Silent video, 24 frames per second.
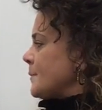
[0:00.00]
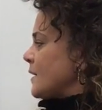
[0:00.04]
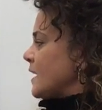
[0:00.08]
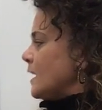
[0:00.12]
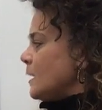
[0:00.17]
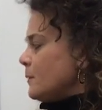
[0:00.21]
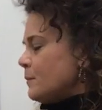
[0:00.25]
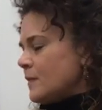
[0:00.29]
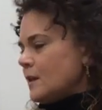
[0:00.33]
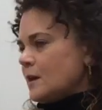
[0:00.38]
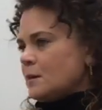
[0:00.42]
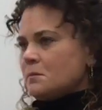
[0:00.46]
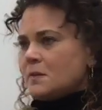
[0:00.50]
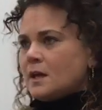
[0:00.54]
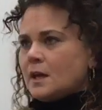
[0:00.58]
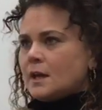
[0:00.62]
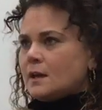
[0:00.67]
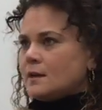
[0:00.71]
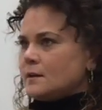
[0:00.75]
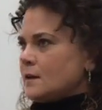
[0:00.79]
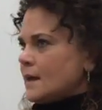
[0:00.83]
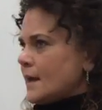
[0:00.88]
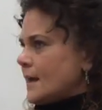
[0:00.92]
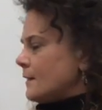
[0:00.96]
keep them
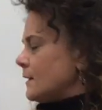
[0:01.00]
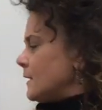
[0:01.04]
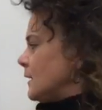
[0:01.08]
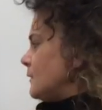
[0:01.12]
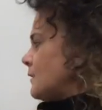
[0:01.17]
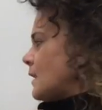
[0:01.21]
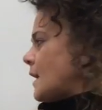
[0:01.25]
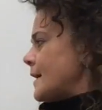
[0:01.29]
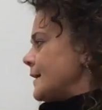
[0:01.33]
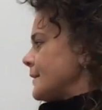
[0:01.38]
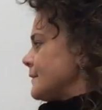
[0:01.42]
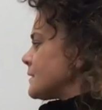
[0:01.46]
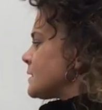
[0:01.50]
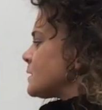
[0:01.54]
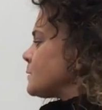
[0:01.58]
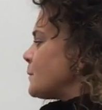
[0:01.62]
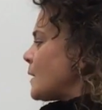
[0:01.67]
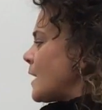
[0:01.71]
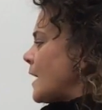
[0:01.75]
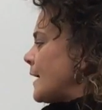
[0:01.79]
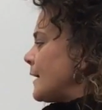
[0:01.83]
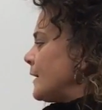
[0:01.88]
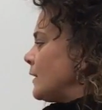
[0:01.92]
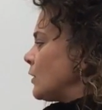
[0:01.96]
in LLI
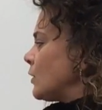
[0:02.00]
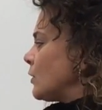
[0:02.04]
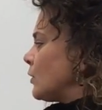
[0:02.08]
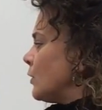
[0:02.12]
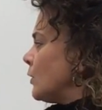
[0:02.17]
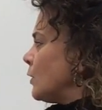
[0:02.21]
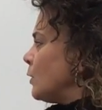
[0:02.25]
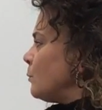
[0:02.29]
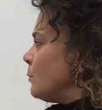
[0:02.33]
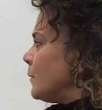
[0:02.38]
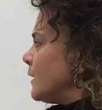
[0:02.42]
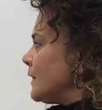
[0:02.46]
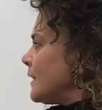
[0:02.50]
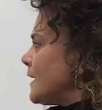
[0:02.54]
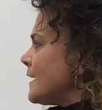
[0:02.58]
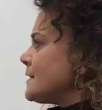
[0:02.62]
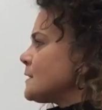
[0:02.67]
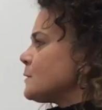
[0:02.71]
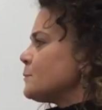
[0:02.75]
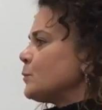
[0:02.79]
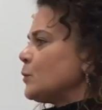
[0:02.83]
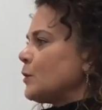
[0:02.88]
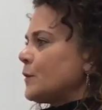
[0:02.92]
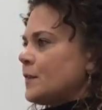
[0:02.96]
Inspire, but
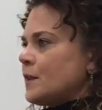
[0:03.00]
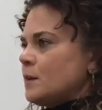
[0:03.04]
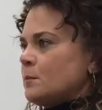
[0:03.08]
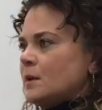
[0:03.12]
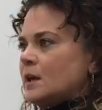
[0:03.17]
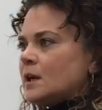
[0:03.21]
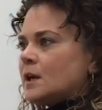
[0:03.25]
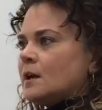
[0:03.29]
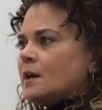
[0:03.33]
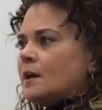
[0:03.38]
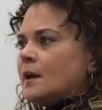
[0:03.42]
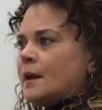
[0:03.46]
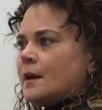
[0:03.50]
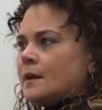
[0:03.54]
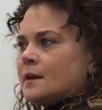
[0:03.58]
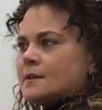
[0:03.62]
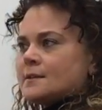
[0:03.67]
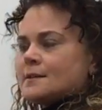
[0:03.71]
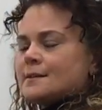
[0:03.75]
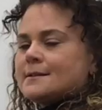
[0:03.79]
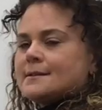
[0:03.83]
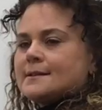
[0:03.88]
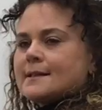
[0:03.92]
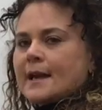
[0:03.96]
let's put them in
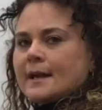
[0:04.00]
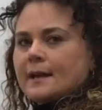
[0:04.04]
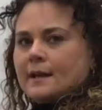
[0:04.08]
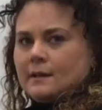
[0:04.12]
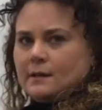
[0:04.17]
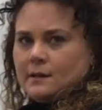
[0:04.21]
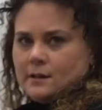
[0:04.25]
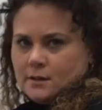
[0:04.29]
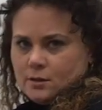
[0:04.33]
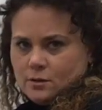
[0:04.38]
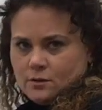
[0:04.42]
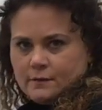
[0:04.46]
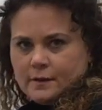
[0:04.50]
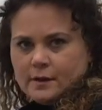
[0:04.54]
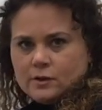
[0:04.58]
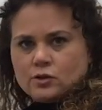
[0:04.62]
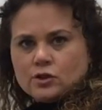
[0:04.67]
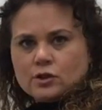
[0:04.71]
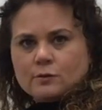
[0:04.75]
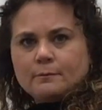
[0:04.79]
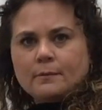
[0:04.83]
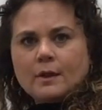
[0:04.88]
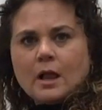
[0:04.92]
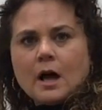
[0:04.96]
a second
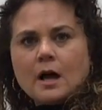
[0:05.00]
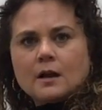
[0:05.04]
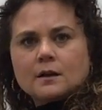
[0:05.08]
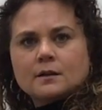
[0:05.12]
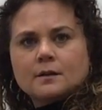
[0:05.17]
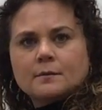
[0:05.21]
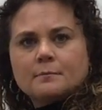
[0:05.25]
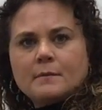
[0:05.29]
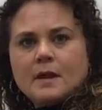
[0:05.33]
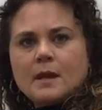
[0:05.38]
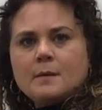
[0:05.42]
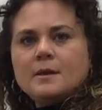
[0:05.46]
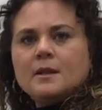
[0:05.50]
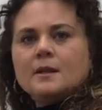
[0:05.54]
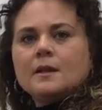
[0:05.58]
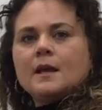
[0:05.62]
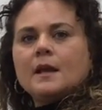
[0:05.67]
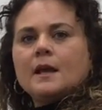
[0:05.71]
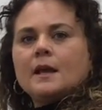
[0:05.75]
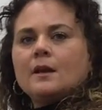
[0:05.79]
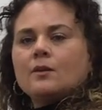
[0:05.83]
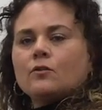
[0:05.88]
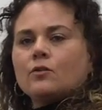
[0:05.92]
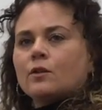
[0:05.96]
intervention block. Maybe
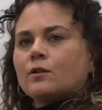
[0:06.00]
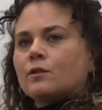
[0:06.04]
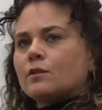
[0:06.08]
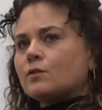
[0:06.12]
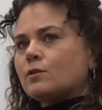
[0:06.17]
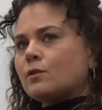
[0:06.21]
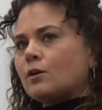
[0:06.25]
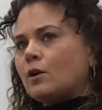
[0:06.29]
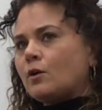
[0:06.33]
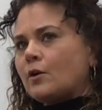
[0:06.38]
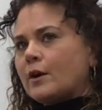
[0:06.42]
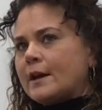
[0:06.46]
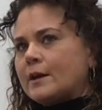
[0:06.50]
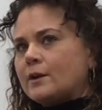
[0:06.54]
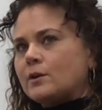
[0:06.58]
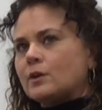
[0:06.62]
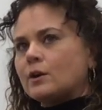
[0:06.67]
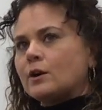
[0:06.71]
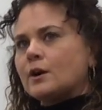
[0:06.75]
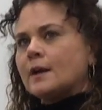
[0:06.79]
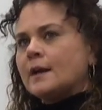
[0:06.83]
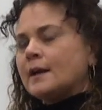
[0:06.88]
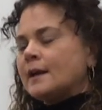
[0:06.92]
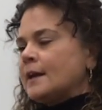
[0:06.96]
they are a third
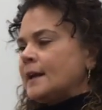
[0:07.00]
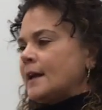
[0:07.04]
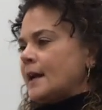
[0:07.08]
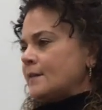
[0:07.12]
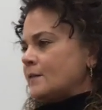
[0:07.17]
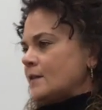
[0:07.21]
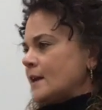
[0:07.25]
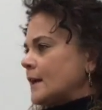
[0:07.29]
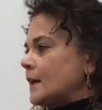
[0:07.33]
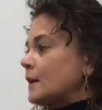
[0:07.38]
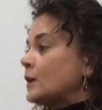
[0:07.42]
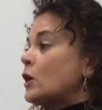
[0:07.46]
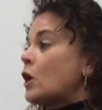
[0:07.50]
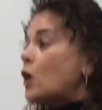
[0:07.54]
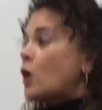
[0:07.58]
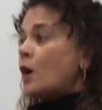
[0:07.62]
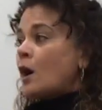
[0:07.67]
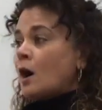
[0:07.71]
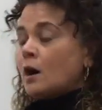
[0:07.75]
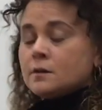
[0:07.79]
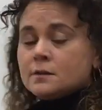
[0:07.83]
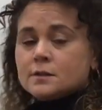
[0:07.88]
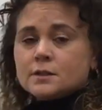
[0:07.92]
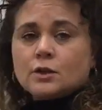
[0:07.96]
grader and they can
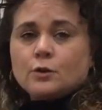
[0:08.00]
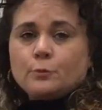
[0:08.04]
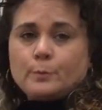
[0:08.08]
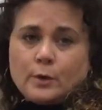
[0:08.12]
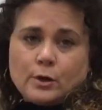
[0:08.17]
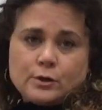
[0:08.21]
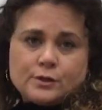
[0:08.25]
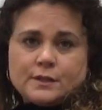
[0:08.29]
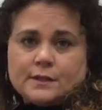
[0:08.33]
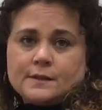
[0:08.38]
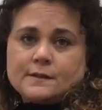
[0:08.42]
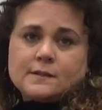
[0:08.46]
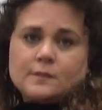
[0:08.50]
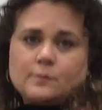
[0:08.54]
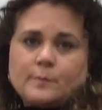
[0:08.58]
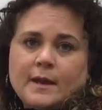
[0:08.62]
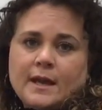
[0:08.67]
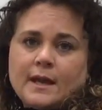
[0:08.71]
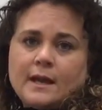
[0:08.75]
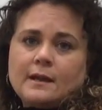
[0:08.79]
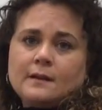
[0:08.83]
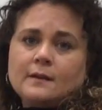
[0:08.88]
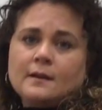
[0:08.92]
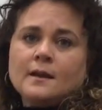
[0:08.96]
also
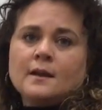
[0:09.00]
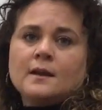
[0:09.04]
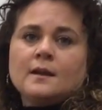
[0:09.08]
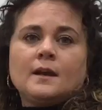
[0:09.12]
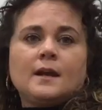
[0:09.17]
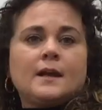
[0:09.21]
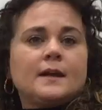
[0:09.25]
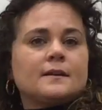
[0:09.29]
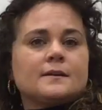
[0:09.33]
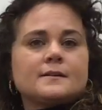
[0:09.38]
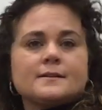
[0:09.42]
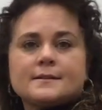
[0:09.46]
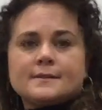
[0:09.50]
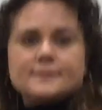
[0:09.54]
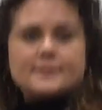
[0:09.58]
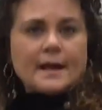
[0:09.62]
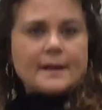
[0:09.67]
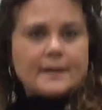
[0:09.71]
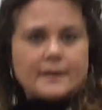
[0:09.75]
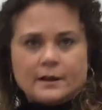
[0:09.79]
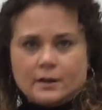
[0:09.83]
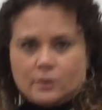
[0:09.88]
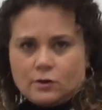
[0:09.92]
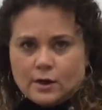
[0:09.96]
participate in a
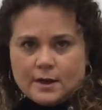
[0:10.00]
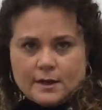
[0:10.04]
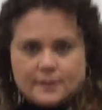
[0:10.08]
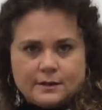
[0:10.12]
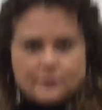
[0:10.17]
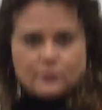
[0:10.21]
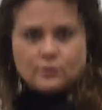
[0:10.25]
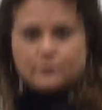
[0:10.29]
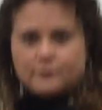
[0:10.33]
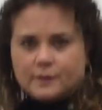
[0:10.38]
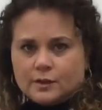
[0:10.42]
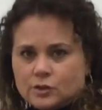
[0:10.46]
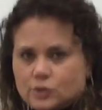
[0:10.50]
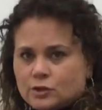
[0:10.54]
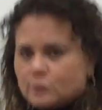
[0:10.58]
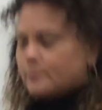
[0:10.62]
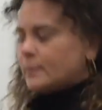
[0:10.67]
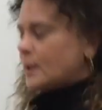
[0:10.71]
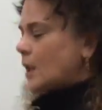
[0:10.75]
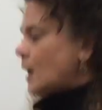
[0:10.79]
second grade intervention